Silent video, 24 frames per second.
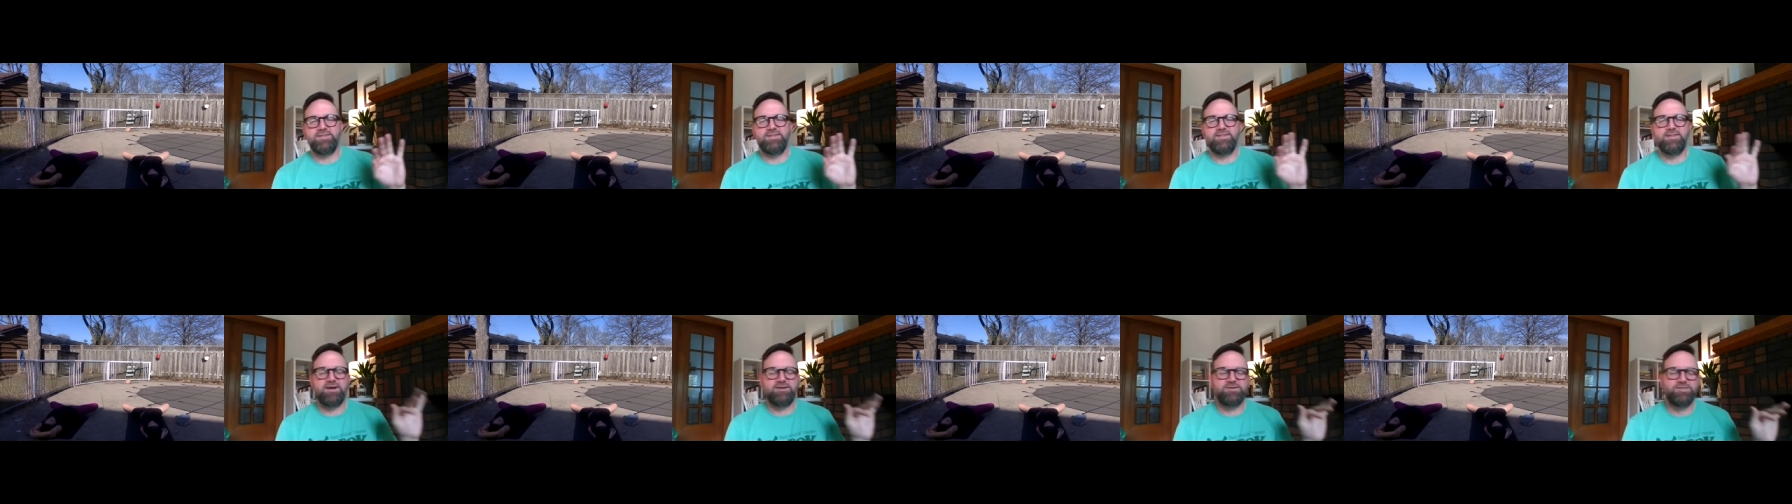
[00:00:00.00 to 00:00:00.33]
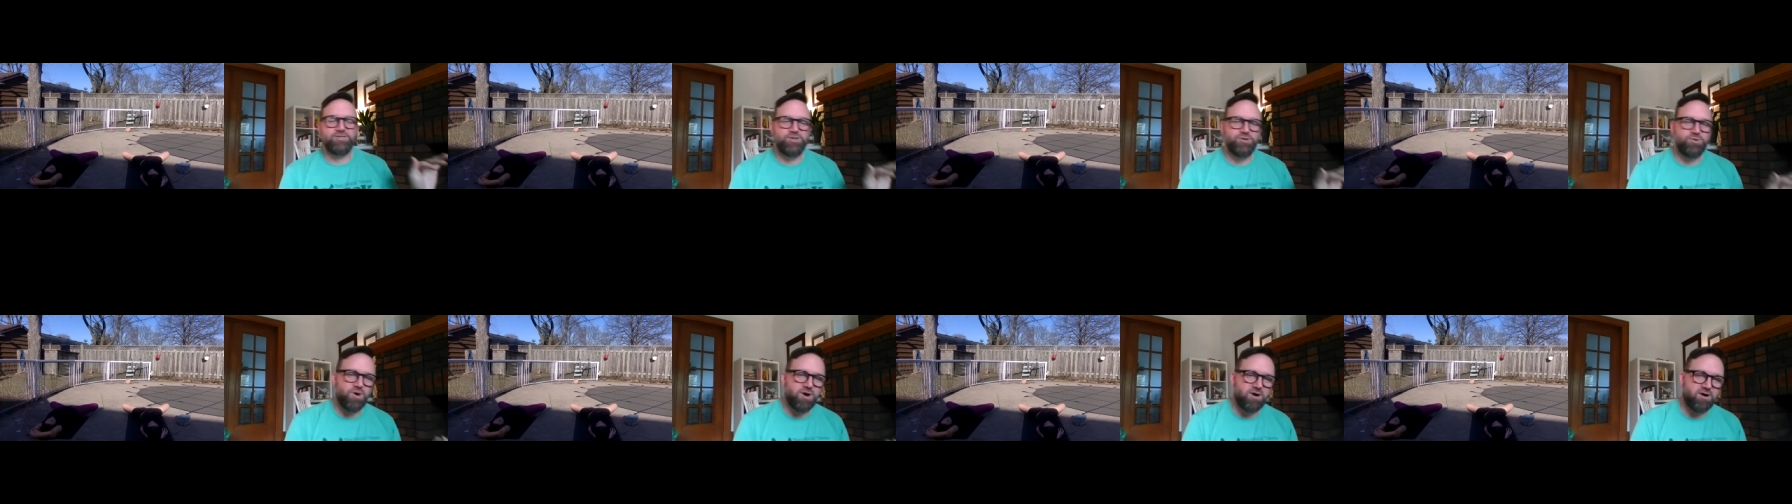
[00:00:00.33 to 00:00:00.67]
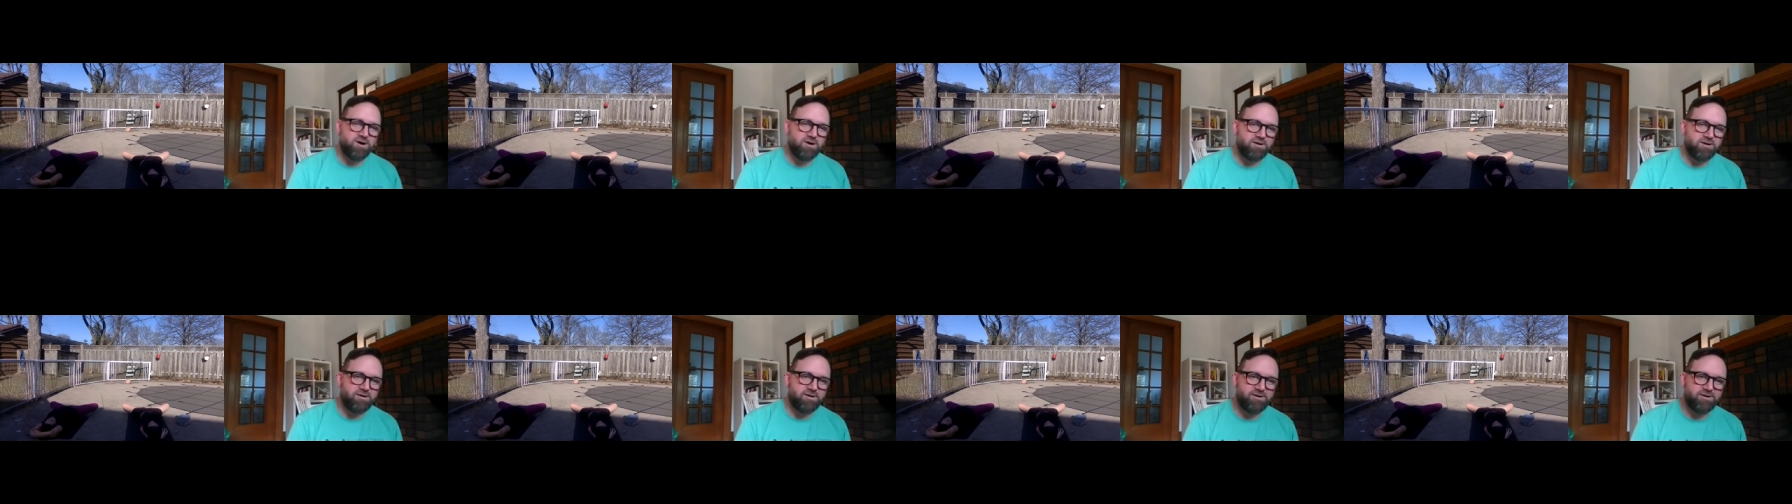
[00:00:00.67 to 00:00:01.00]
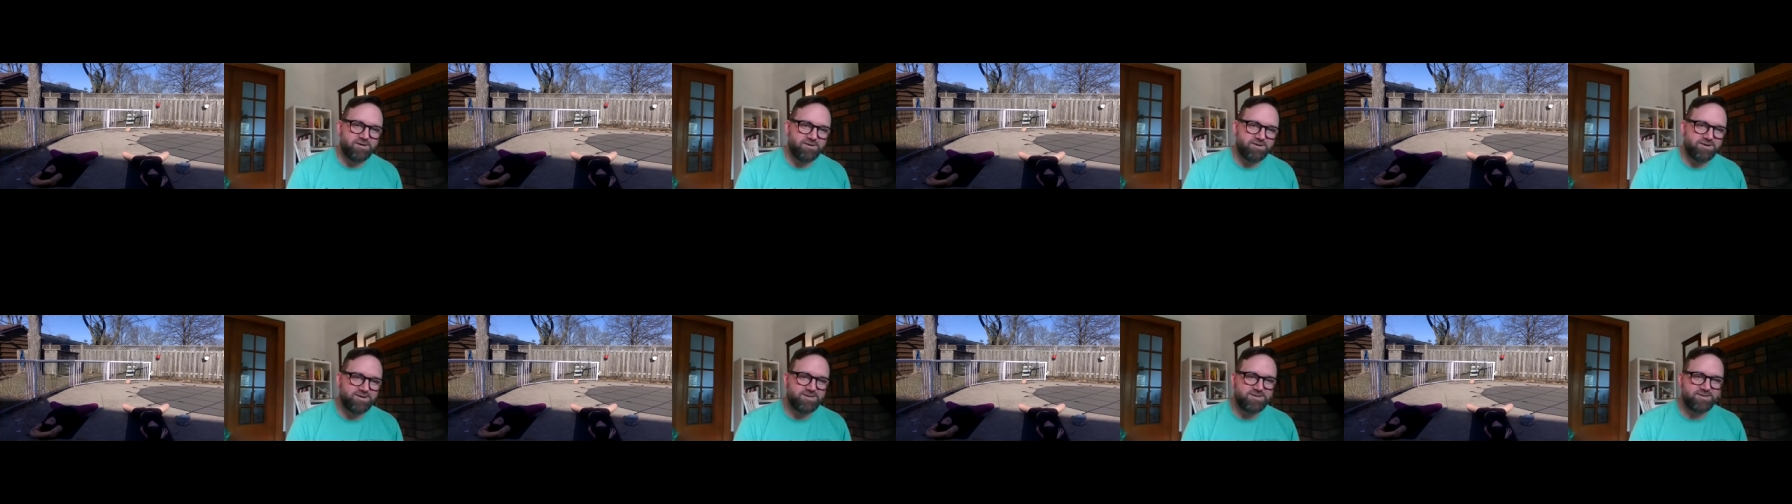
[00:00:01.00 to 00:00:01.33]
Not too
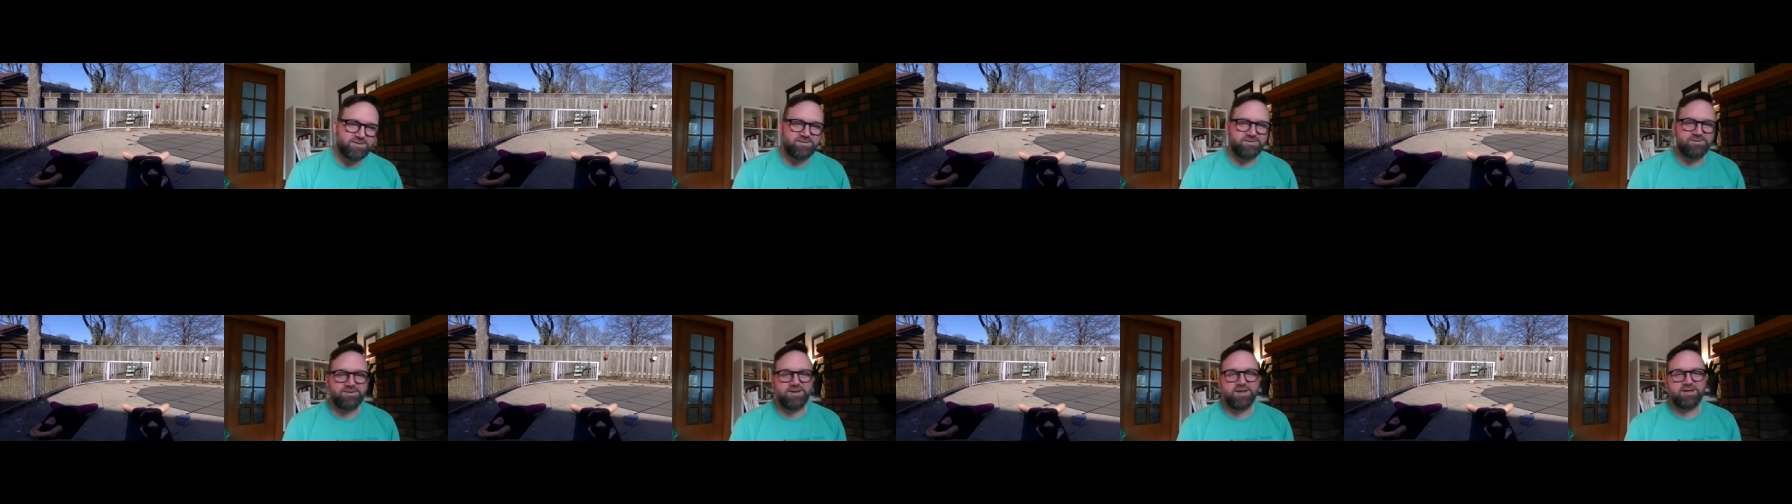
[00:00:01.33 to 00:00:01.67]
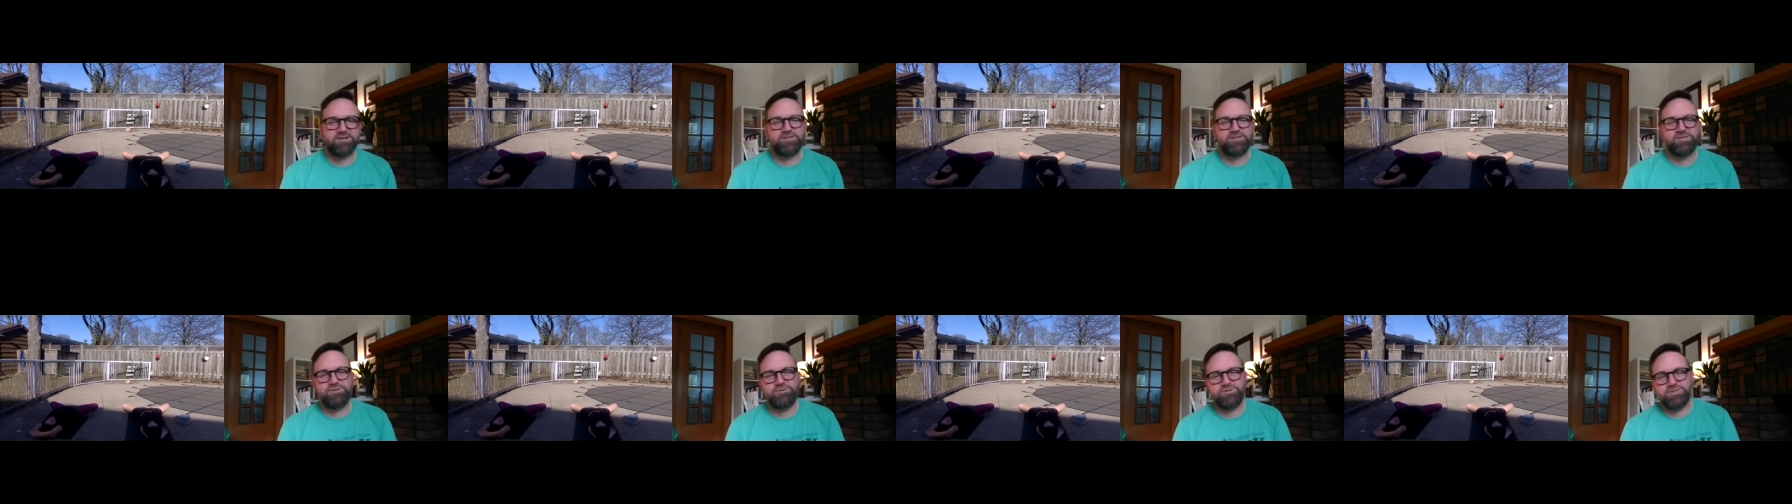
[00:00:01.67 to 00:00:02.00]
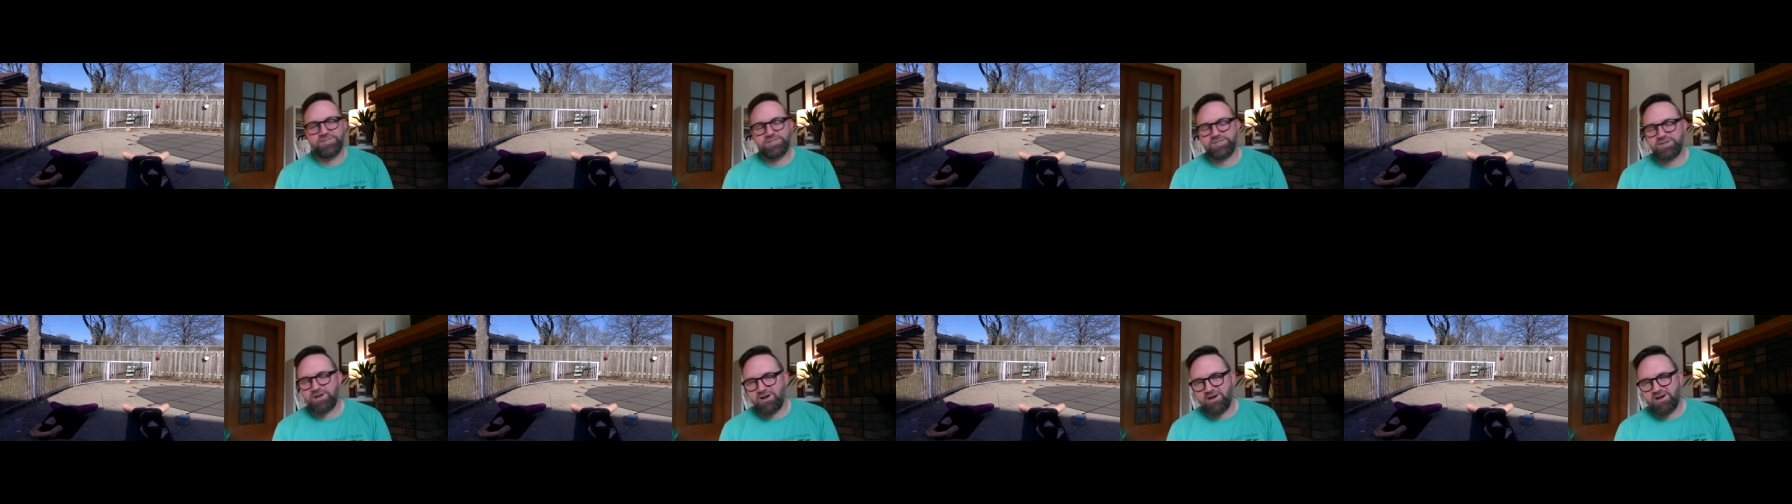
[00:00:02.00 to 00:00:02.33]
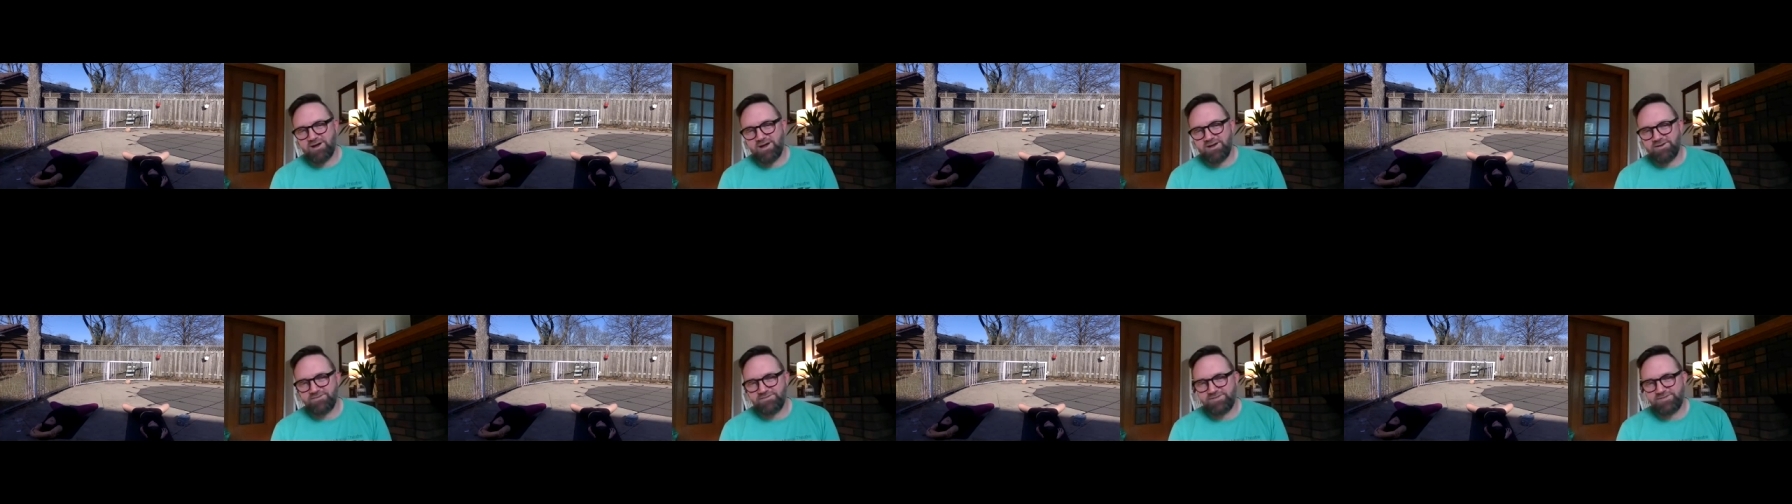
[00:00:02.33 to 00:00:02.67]
hard or not too
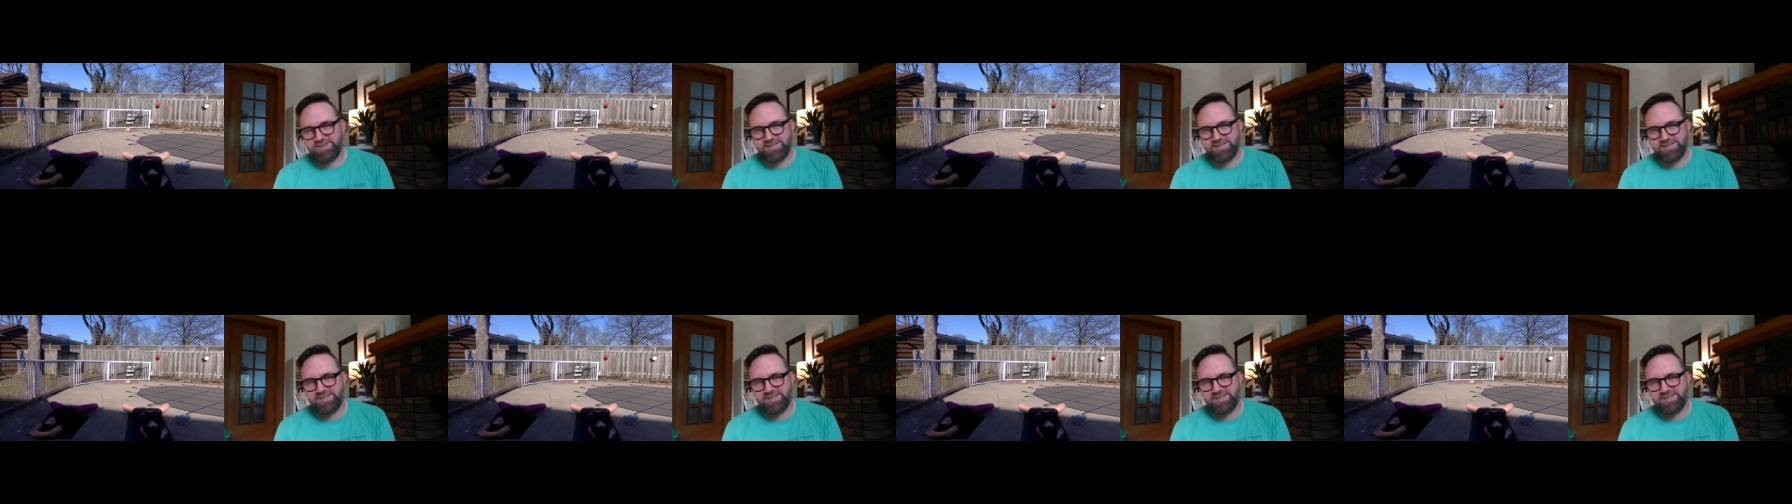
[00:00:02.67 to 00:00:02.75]
soft.